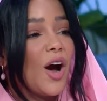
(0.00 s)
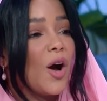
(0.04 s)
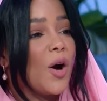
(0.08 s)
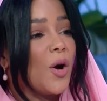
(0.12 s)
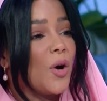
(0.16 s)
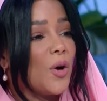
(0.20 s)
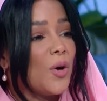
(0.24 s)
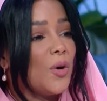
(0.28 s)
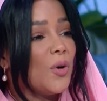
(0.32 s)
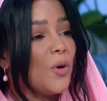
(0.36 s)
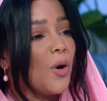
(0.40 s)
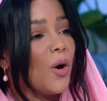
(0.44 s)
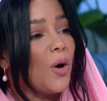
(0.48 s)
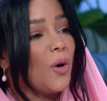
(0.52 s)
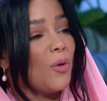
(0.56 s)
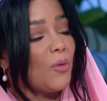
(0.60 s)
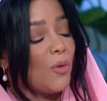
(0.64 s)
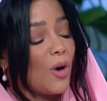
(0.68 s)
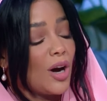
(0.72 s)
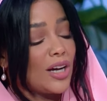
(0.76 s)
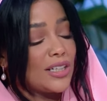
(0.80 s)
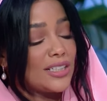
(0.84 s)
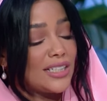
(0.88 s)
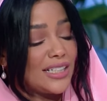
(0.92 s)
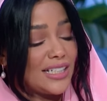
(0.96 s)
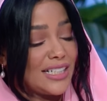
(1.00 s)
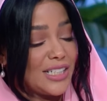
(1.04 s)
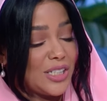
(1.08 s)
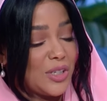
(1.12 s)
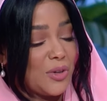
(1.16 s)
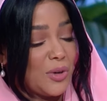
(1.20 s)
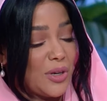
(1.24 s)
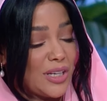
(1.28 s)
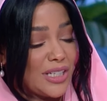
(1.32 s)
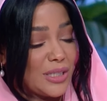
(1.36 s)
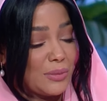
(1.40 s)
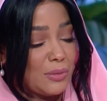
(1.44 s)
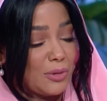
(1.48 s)
Who or what is
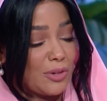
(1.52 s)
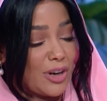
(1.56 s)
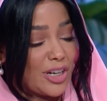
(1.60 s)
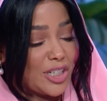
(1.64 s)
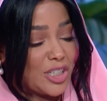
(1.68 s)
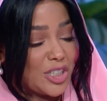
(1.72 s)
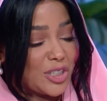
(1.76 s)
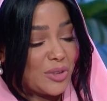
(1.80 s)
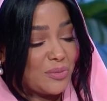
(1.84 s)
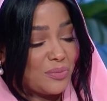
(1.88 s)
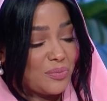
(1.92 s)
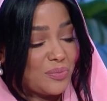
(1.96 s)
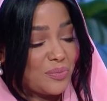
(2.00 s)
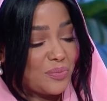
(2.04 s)
your inspiration?